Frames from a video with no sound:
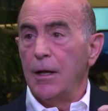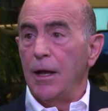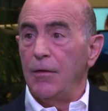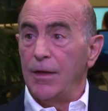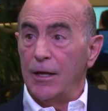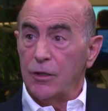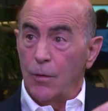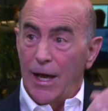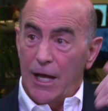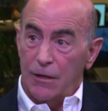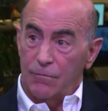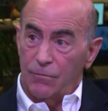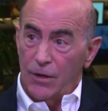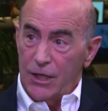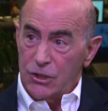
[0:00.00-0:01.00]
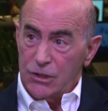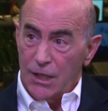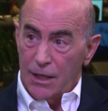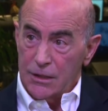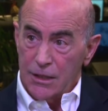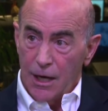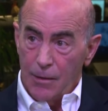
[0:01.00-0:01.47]
and then you add inflation
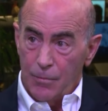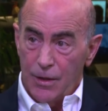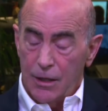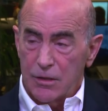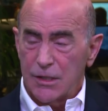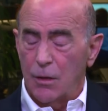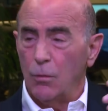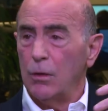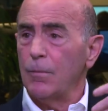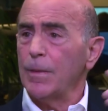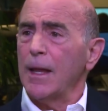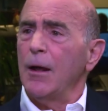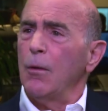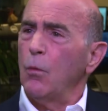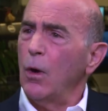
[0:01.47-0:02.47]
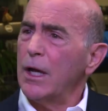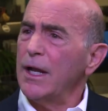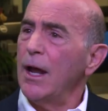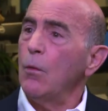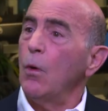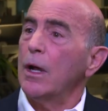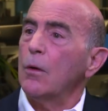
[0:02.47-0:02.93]
on top of that. You say, well, what can,
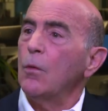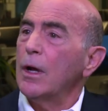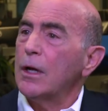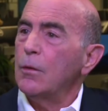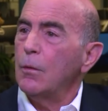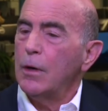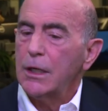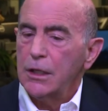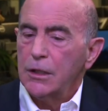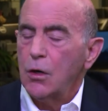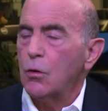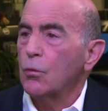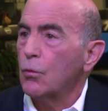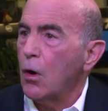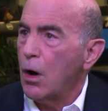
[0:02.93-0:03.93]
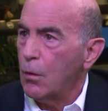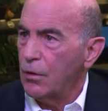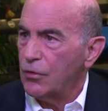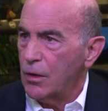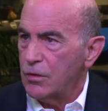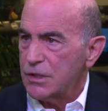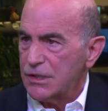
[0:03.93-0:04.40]
I, what, what, what can go wrong
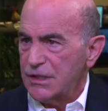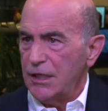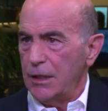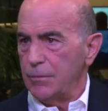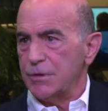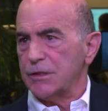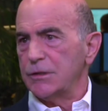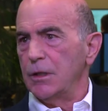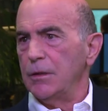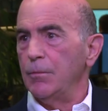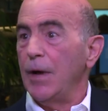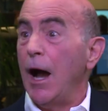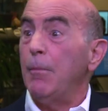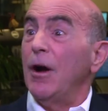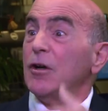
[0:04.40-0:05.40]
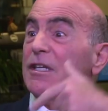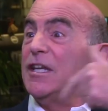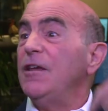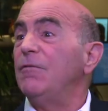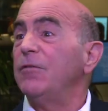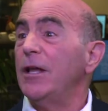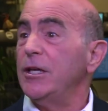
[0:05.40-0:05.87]
with those tips? Mm-hmm. How about
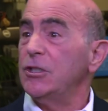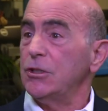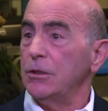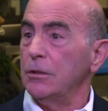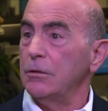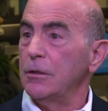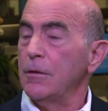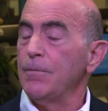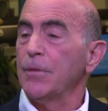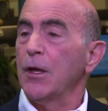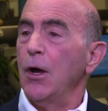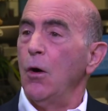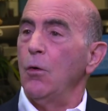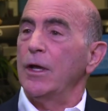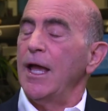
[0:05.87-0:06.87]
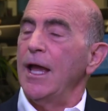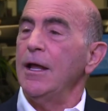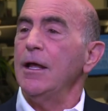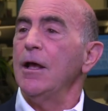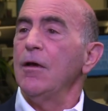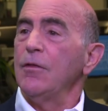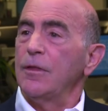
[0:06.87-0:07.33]
deflation? Yep. Okay,
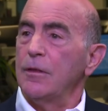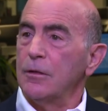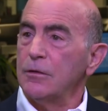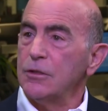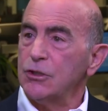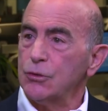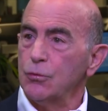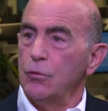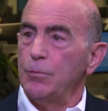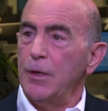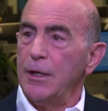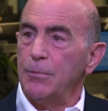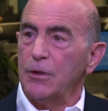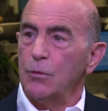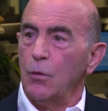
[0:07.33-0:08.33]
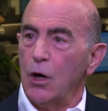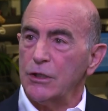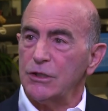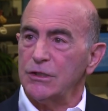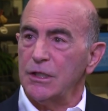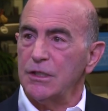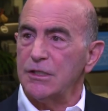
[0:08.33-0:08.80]
the shrewd people in
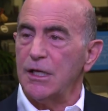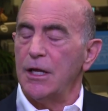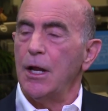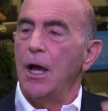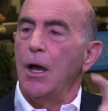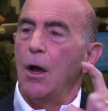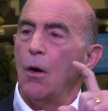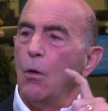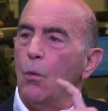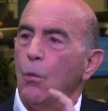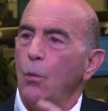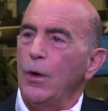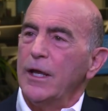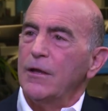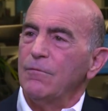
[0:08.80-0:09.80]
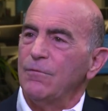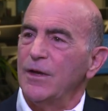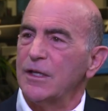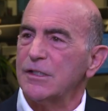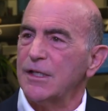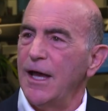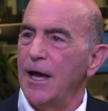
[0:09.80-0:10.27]
Washington said, we can
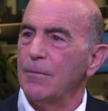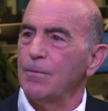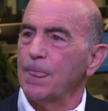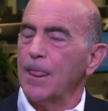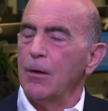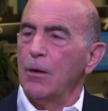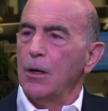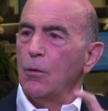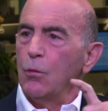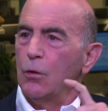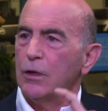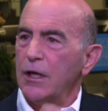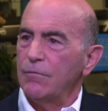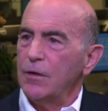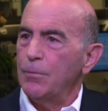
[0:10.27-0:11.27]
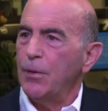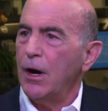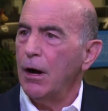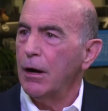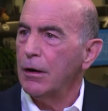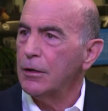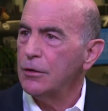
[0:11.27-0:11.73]
fix that. We'll give you
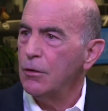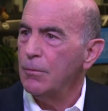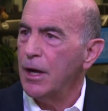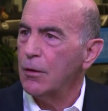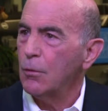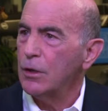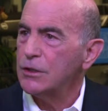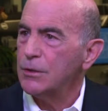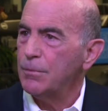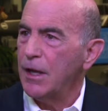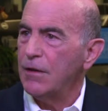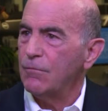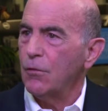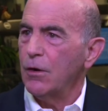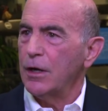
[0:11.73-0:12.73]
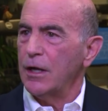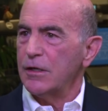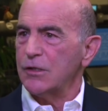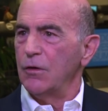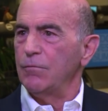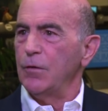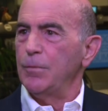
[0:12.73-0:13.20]
par no matter what you pay for it.
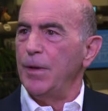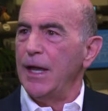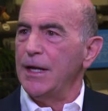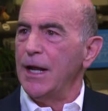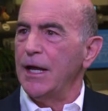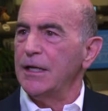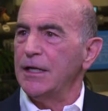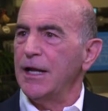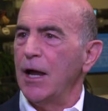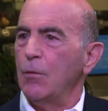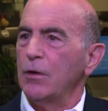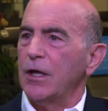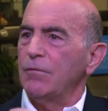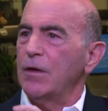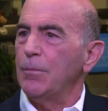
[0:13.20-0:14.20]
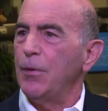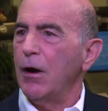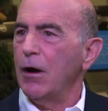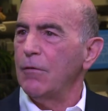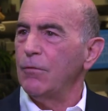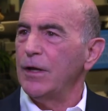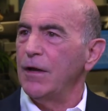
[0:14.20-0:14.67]
So if you pay 99, we'll give you
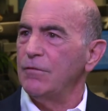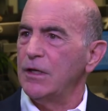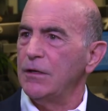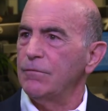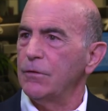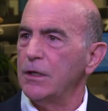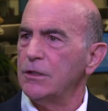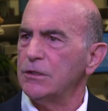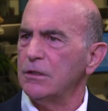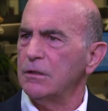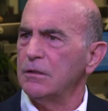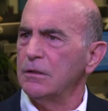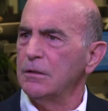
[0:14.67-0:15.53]
par if we have deflation.